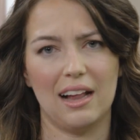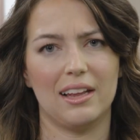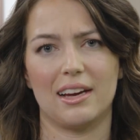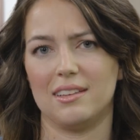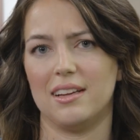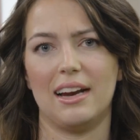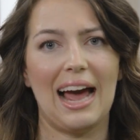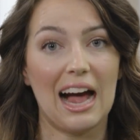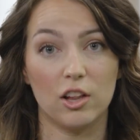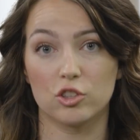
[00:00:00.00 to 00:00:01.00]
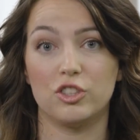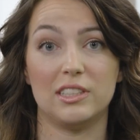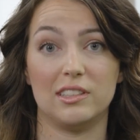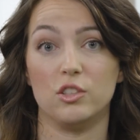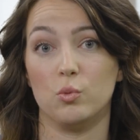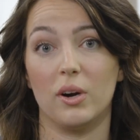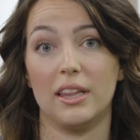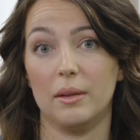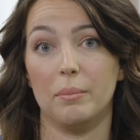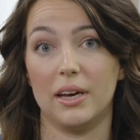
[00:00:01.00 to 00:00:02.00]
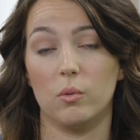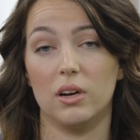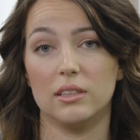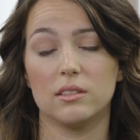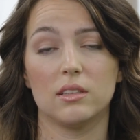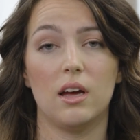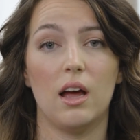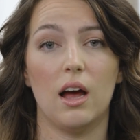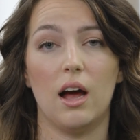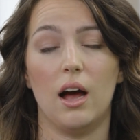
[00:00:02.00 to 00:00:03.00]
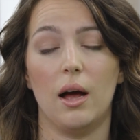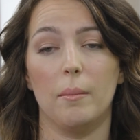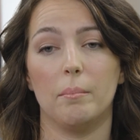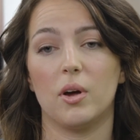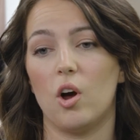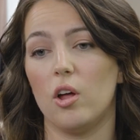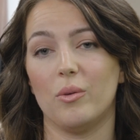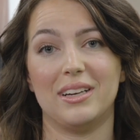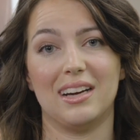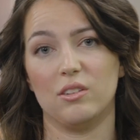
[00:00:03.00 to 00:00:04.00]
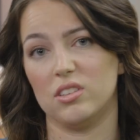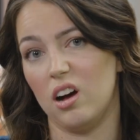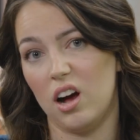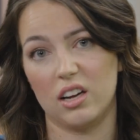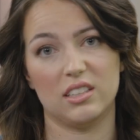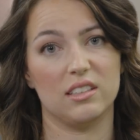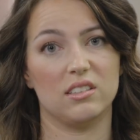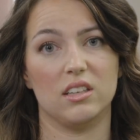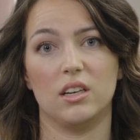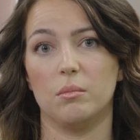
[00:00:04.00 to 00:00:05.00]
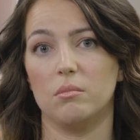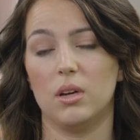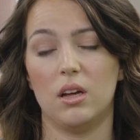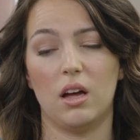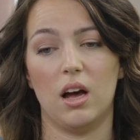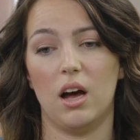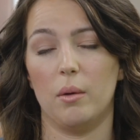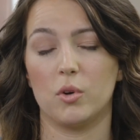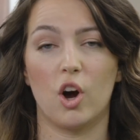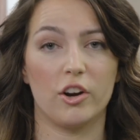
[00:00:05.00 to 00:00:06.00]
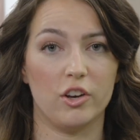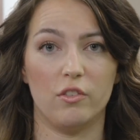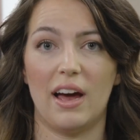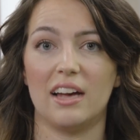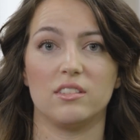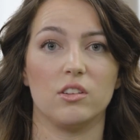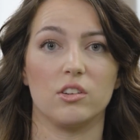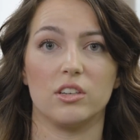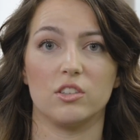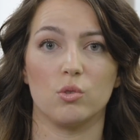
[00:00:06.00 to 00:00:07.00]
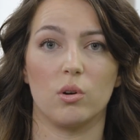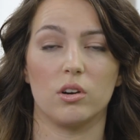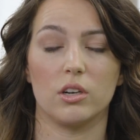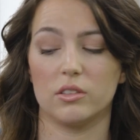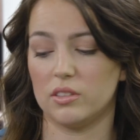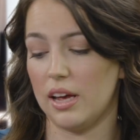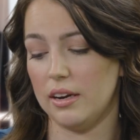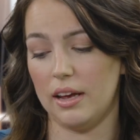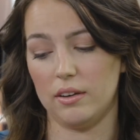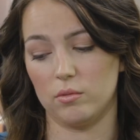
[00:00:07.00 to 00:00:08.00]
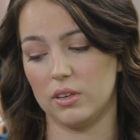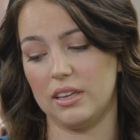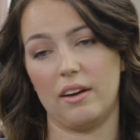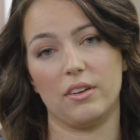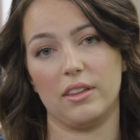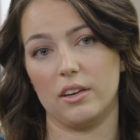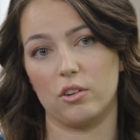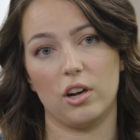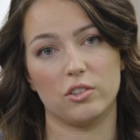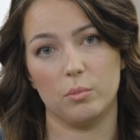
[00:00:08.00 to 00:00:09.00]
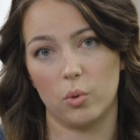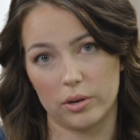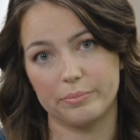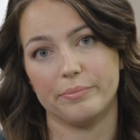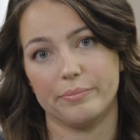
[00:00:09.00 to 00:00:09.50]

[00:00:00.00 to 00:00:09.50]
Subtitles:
like I said, allergies is one of the big ones, but all the way down to autism, cardiovascular disorders, and really everything across the board.